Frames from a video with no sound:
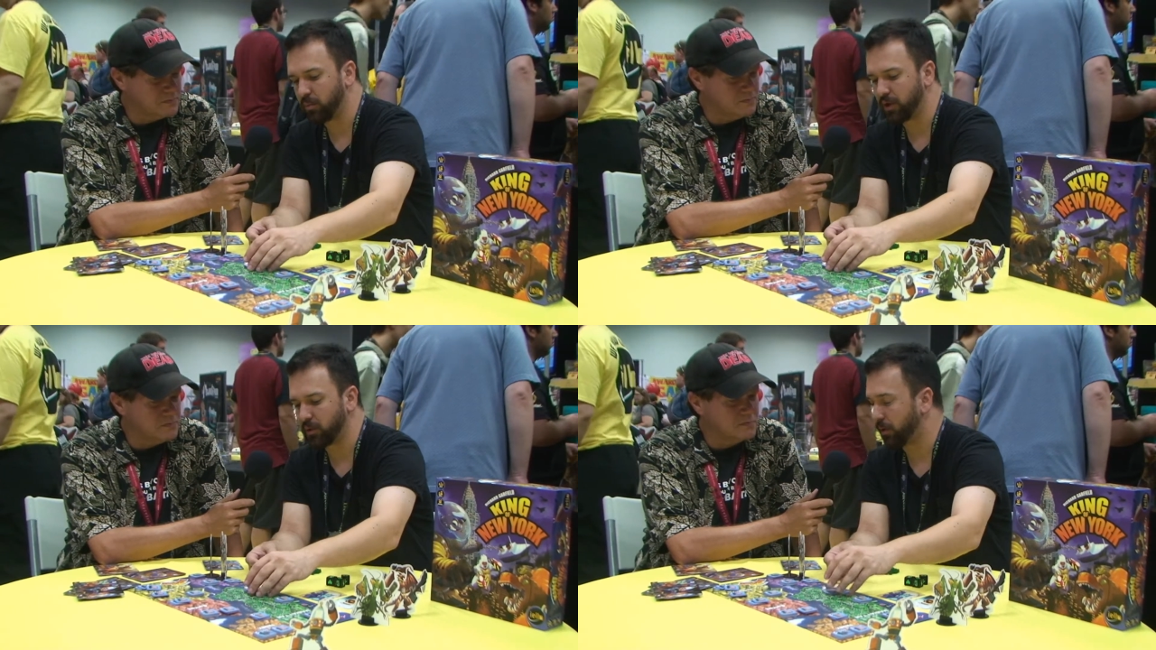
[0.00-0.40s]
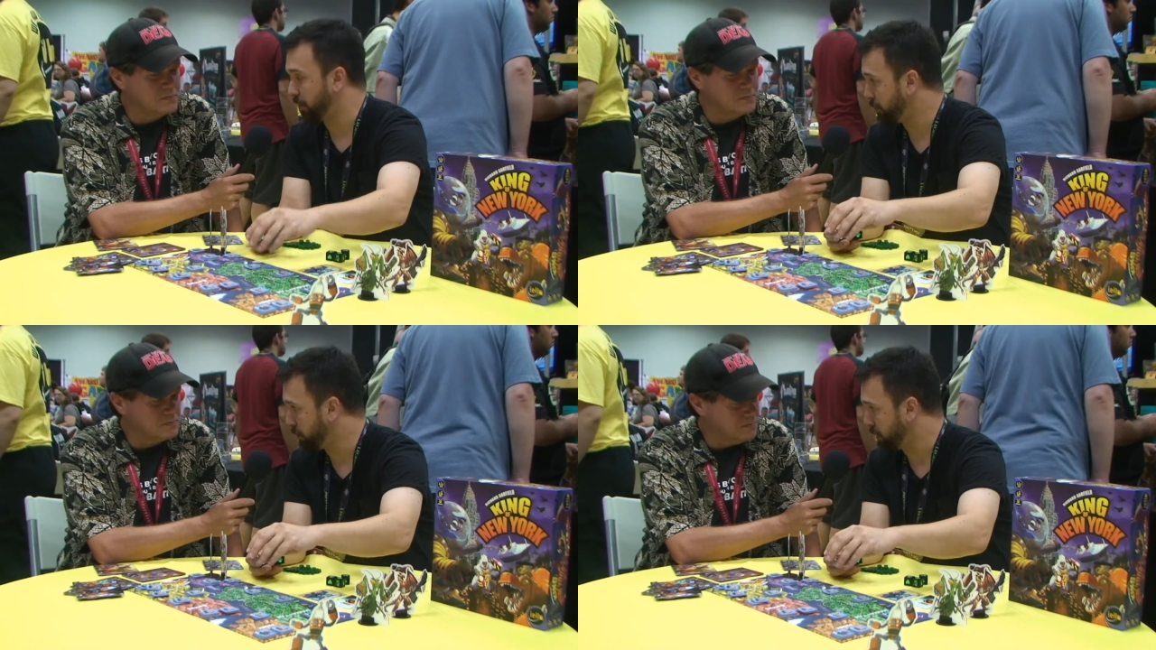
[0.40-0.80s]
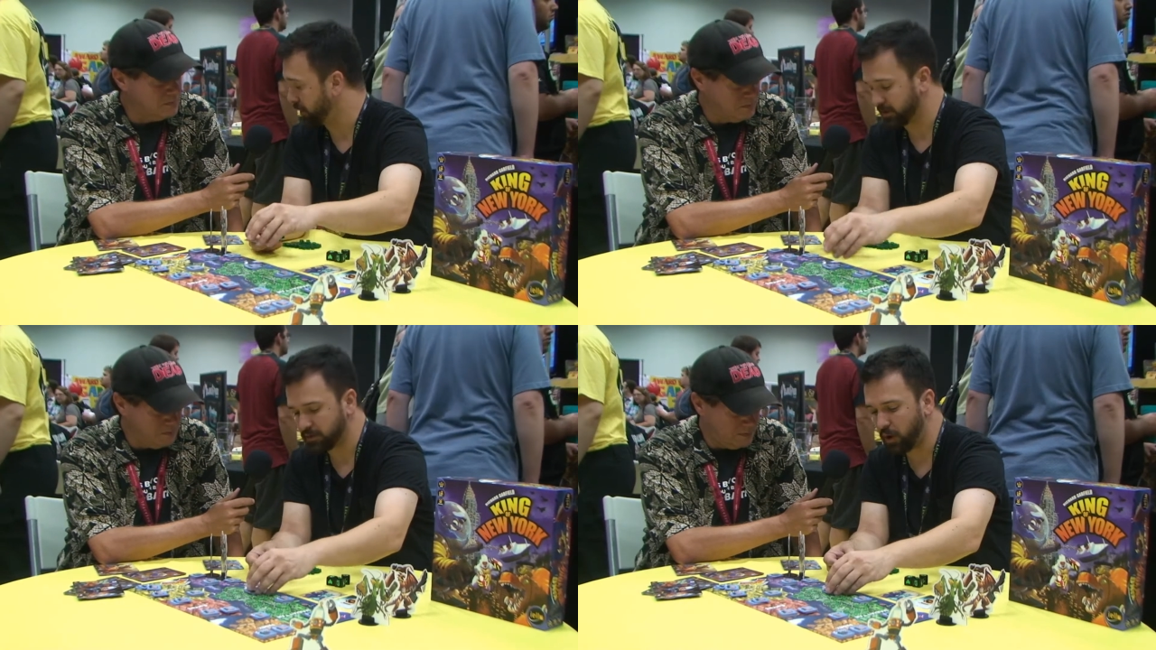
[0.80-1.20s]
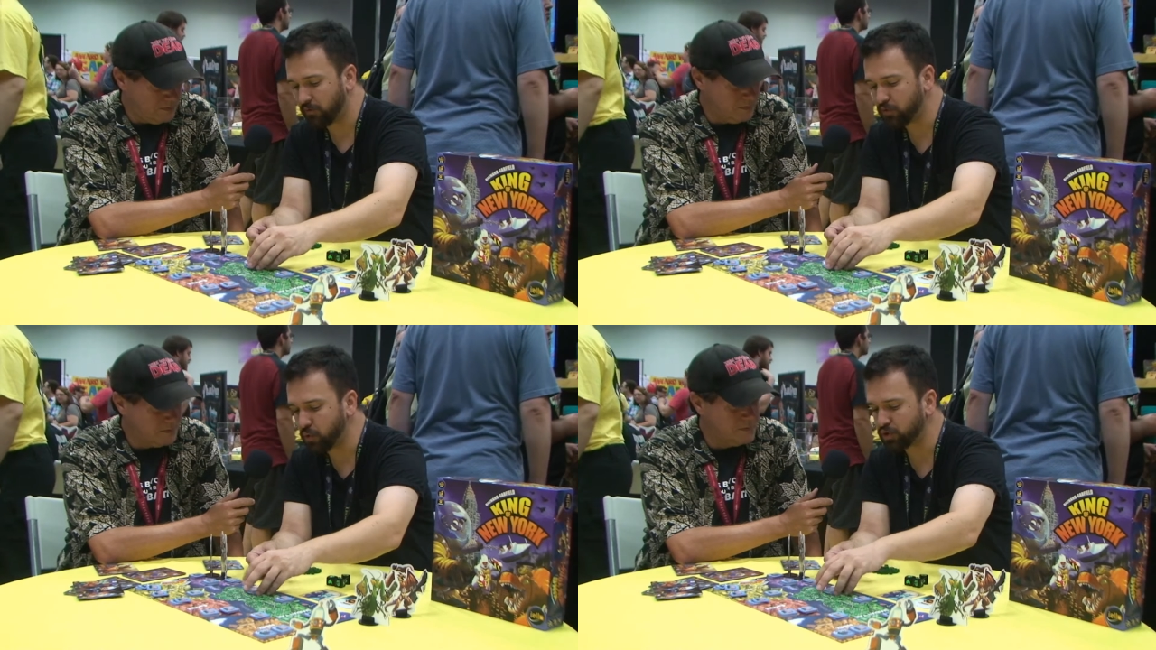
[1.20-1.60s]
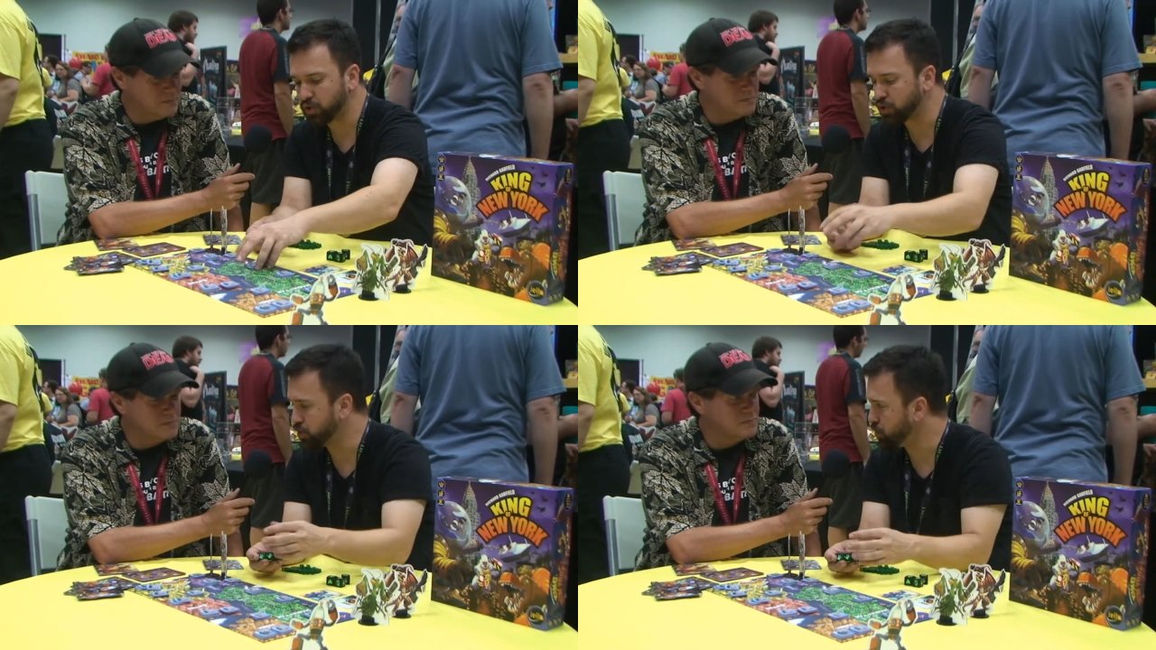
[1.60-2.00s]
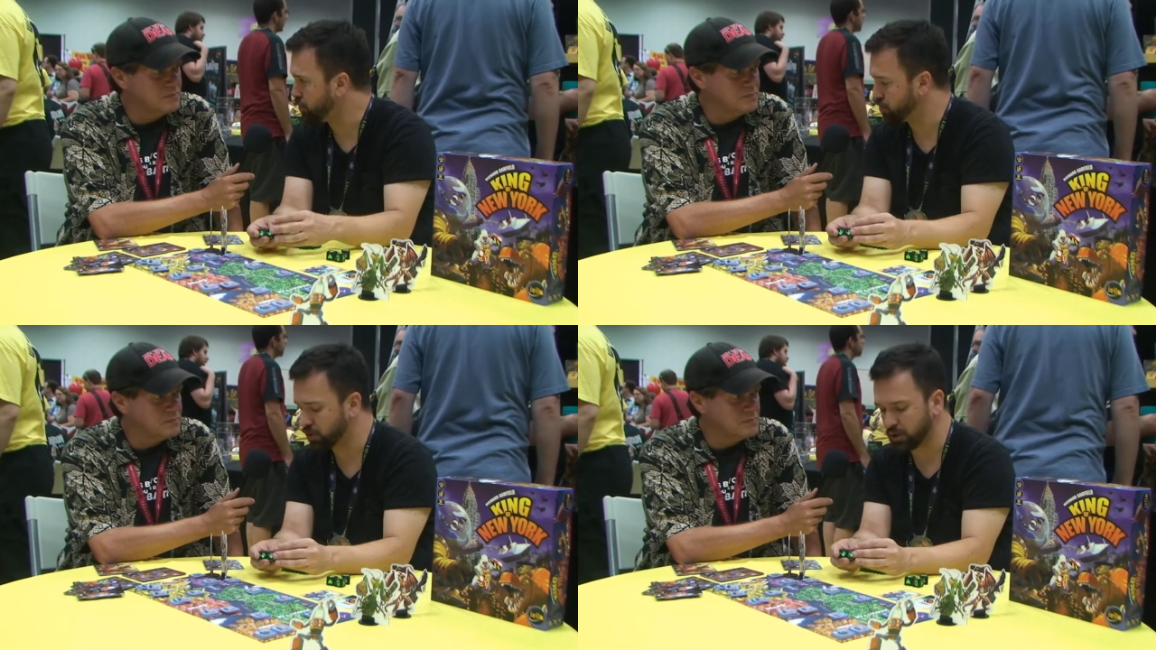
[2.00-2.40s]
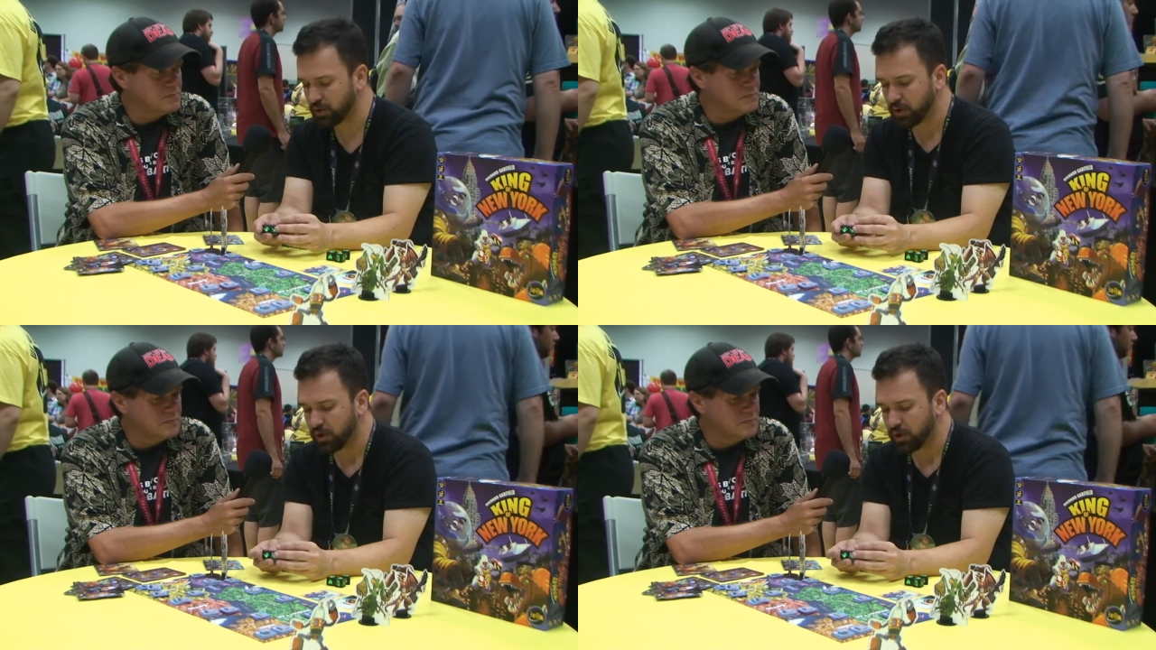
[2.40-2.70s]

Speaker 1: a building with a three on it. Of course, you can choose.